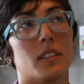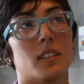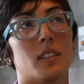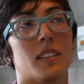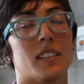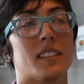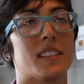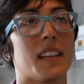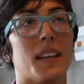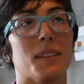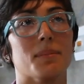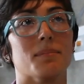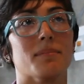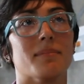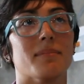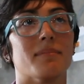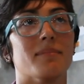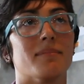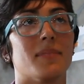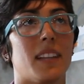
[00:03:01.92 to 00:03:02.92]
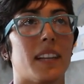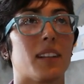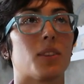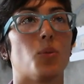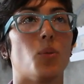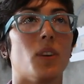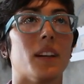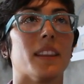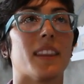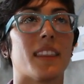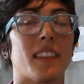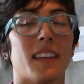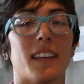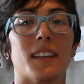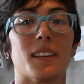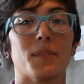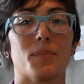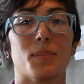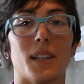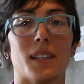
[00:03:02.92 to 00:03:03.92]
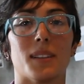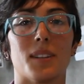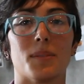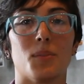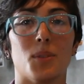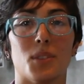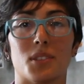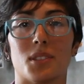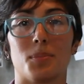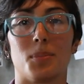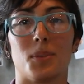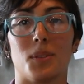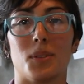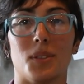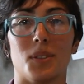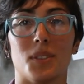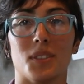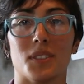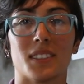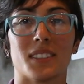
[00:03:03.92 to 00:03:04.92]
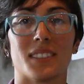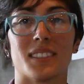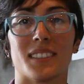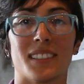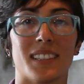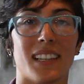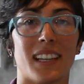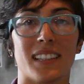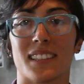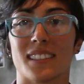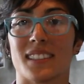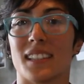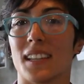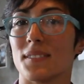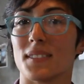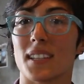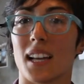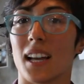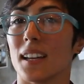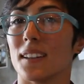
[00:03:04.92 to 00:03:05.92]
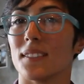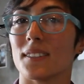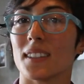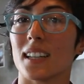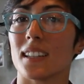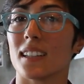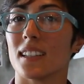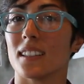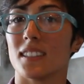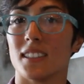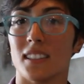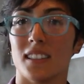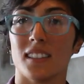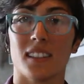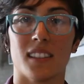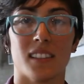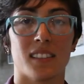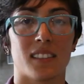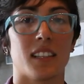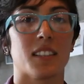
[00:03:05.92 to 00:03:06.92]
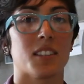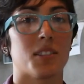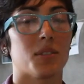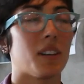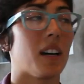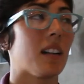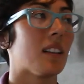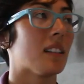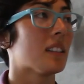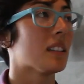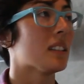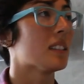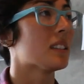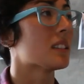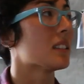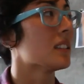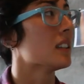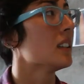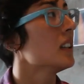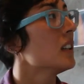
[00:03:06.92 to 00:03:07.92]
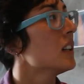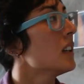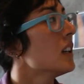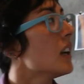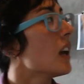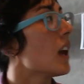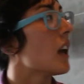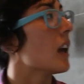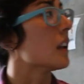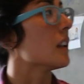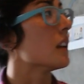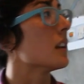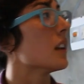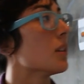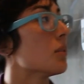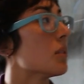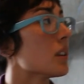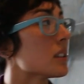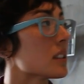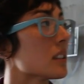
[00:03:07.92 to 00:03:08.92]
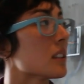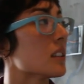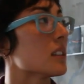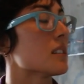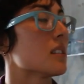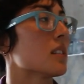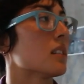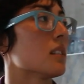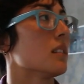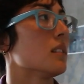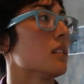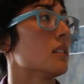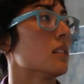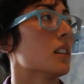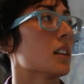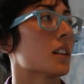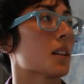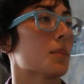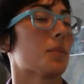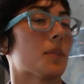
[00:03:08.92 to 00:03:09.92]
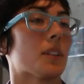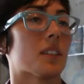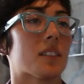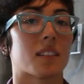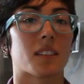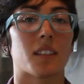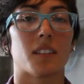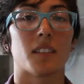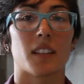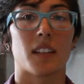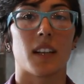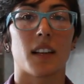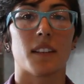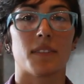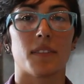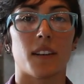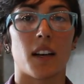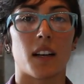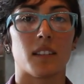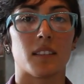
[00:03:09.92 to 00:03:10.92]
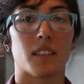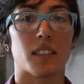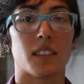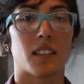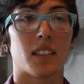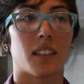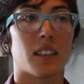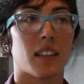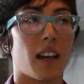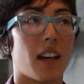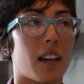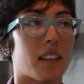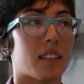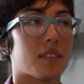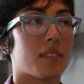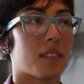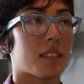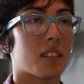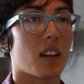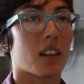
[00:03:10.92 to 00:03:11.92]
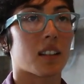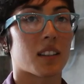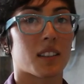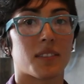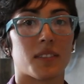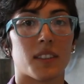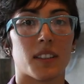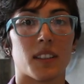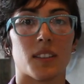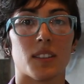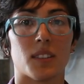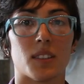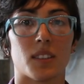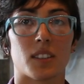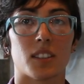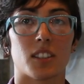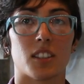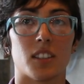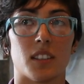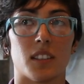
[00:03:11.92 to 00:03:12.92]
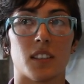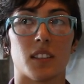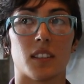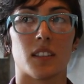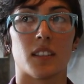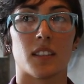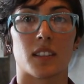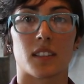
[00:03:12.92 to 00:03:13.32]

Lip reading: the same, like one thing, but multiples at the same time, kind of these like dualities. And it wasn't until a couple years ago that I found that photography could